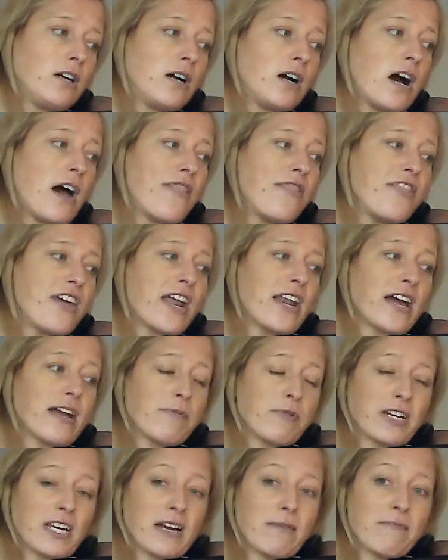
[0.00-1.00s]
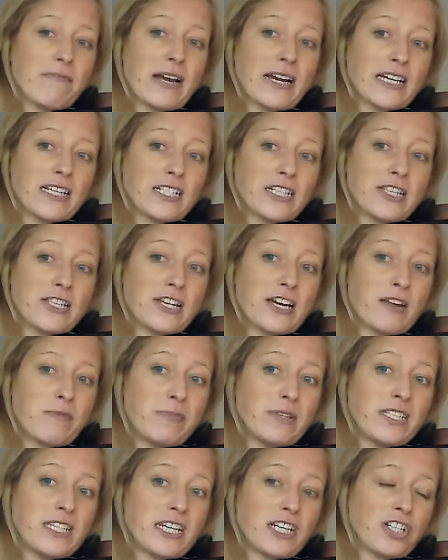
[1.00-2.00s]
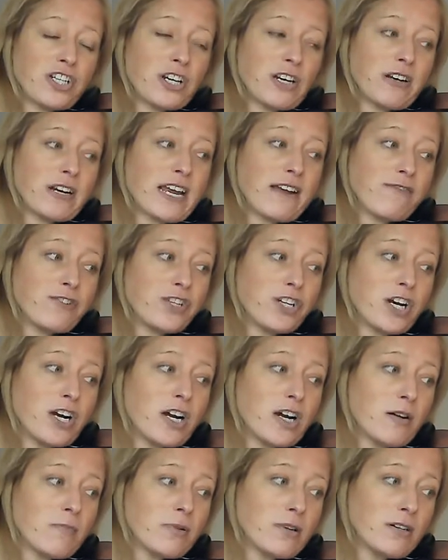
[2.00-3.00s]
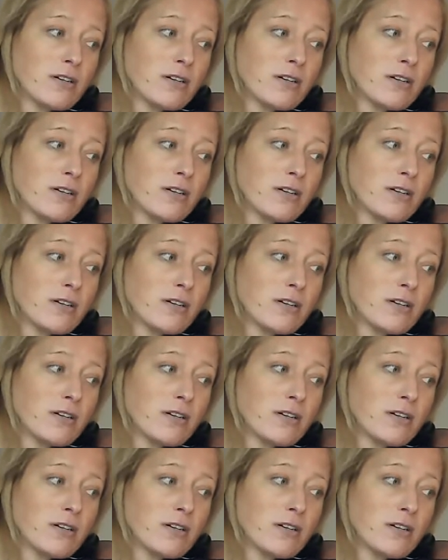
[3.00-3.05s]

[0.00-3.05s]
And then I would come back into third position, F sharp.